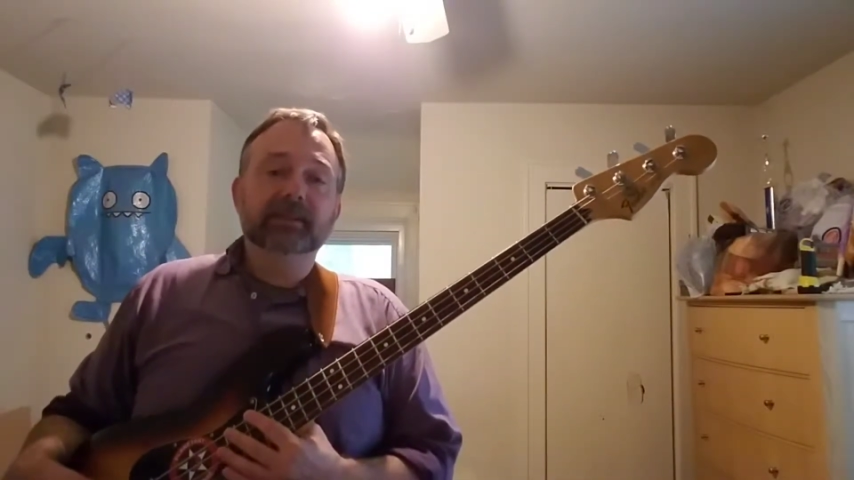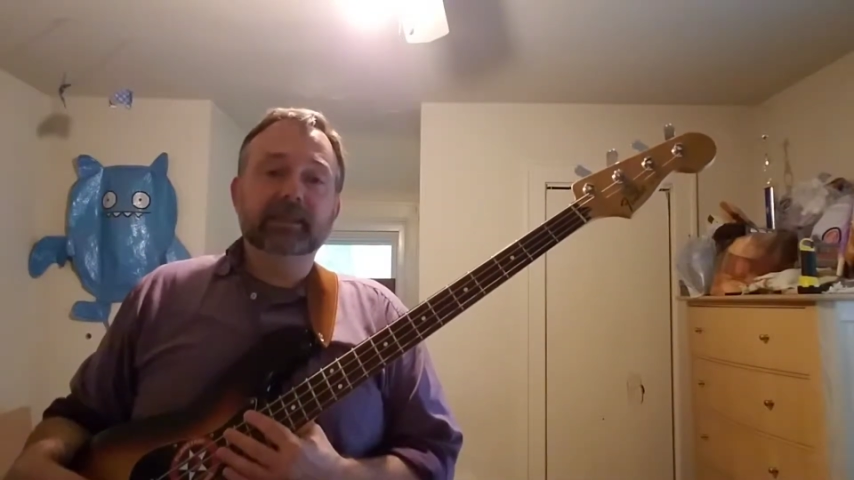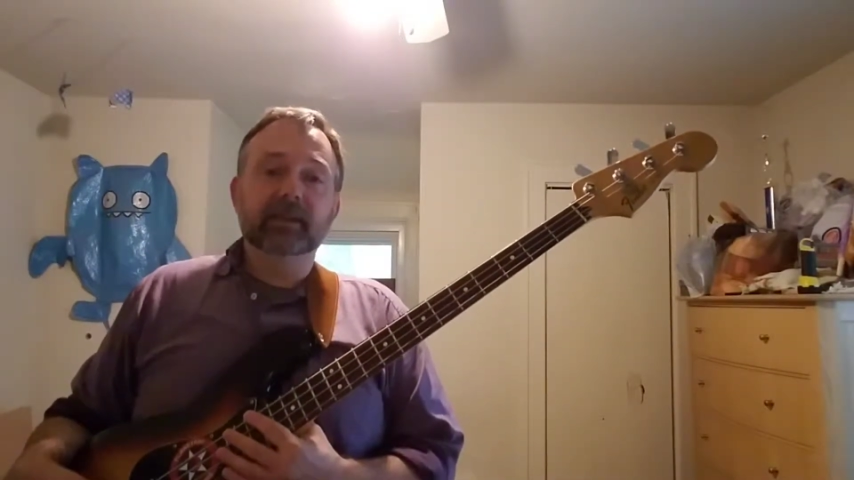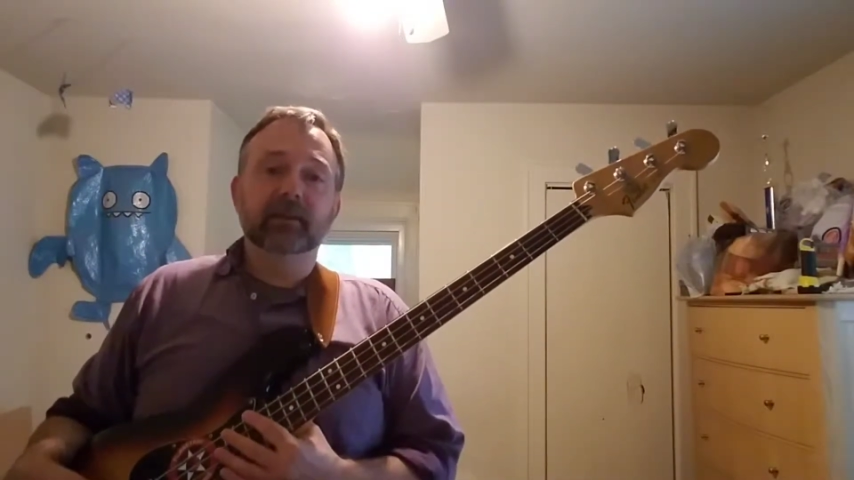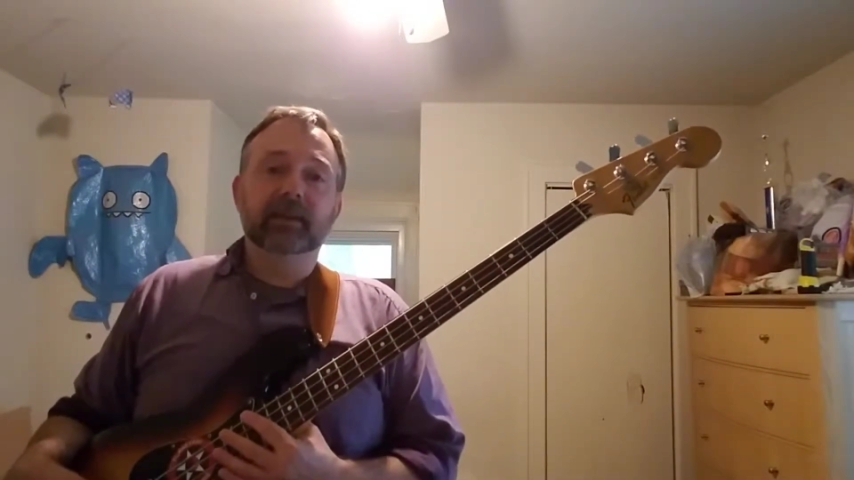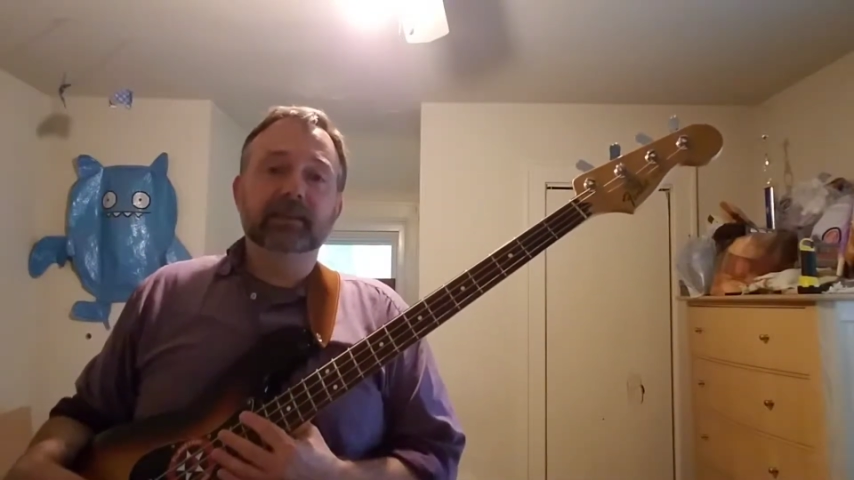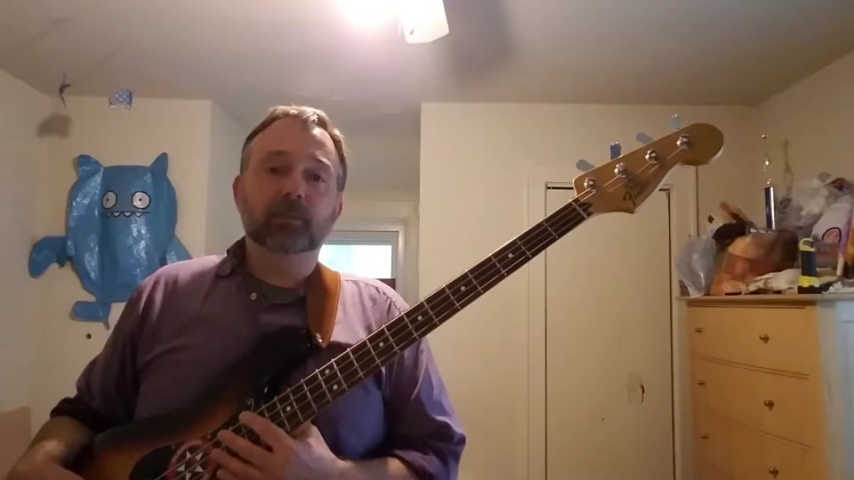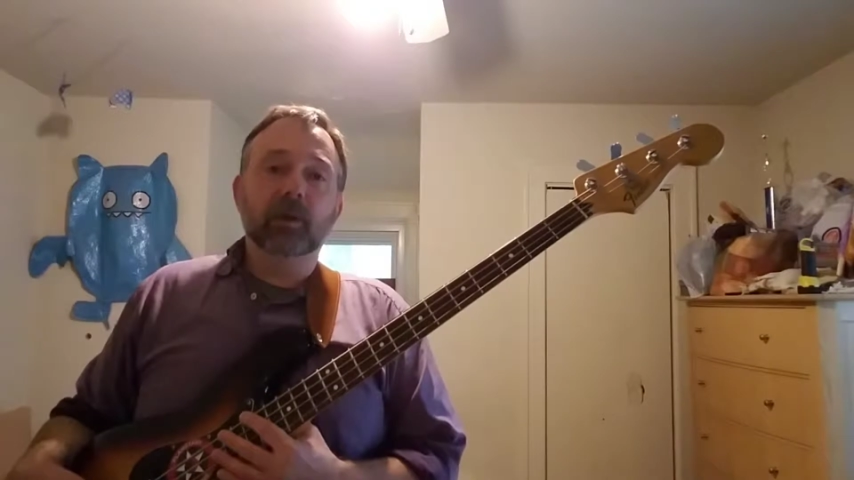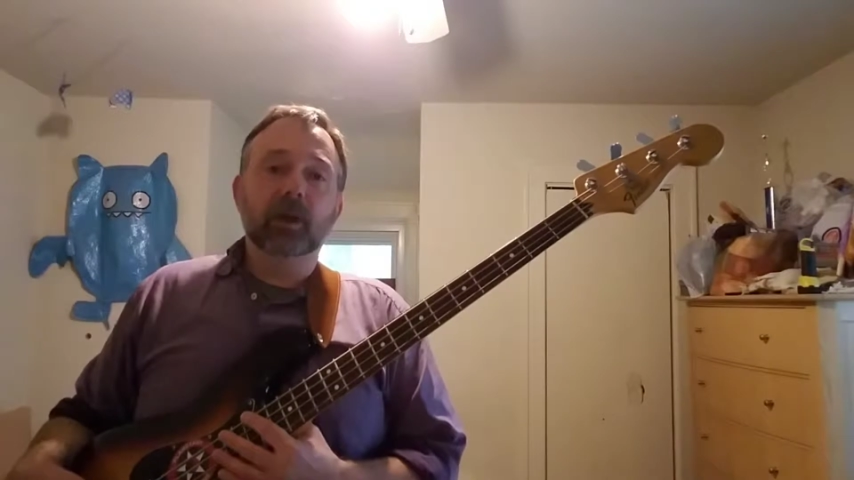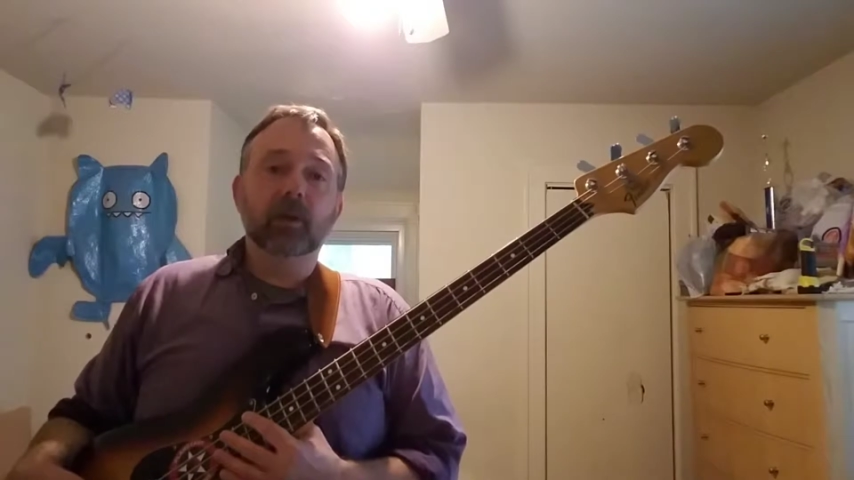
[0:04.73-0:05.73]
series
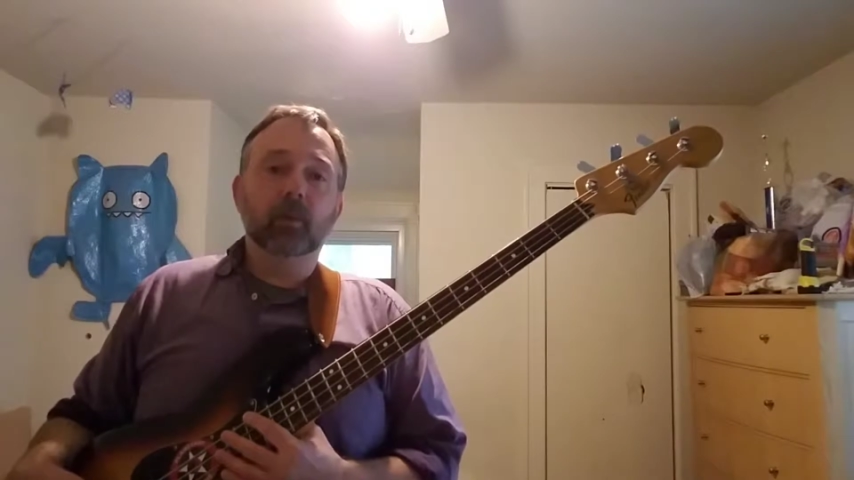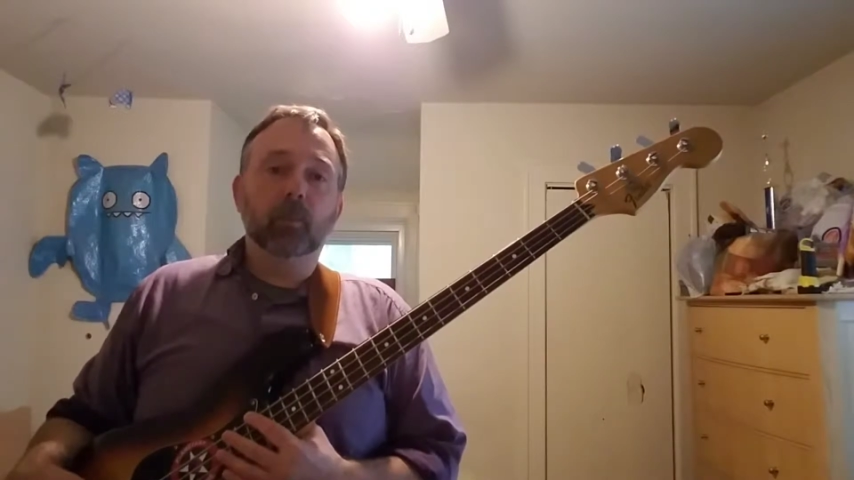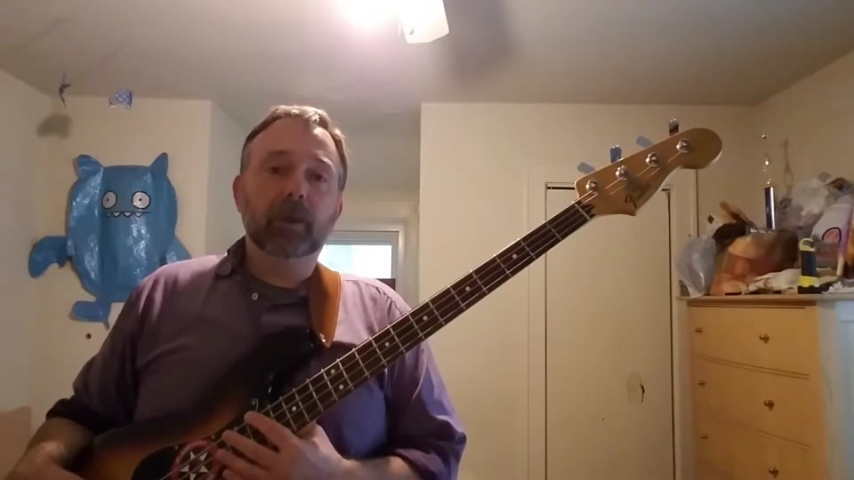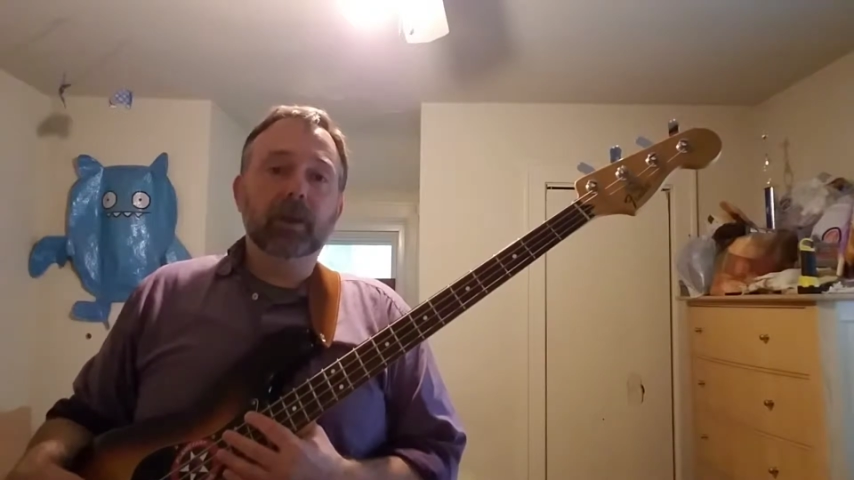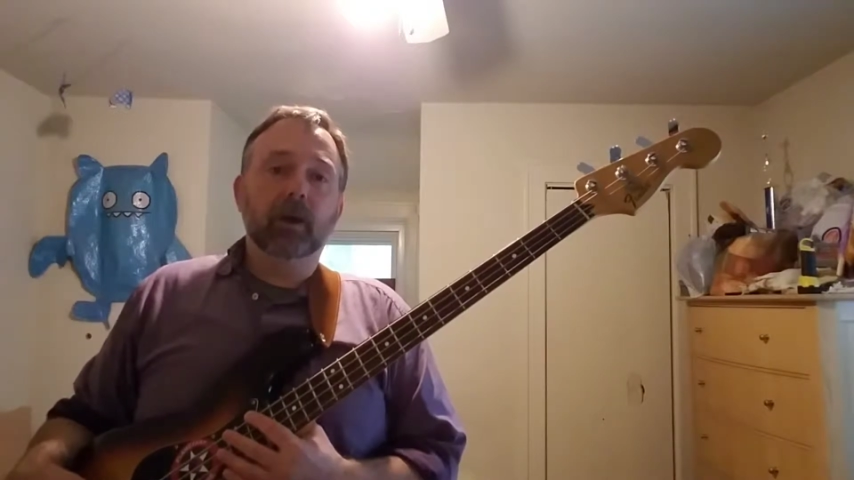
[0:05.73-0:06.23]
where we